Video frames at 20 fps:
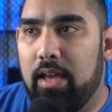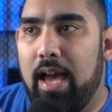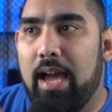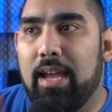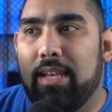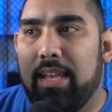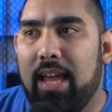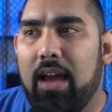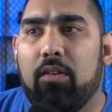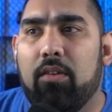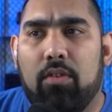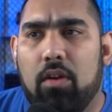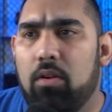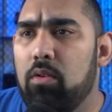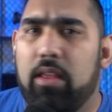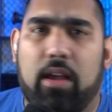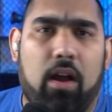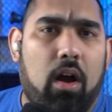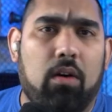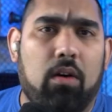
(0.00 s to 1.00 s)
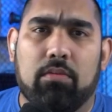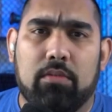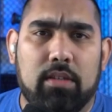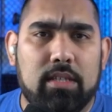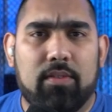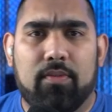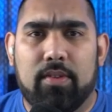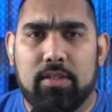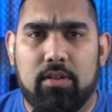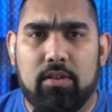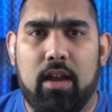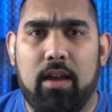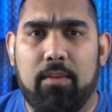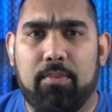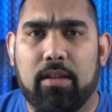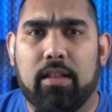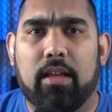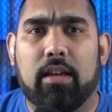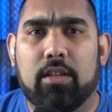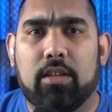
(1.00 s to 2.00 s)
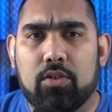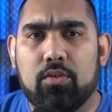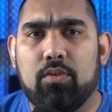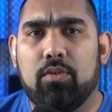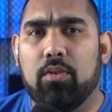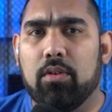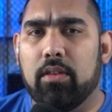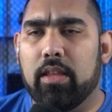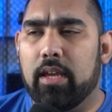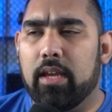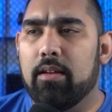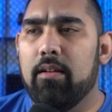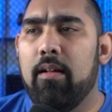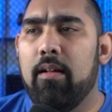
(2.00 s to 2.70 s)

I now know like, oh, these events are happening. Like it's cool. Like,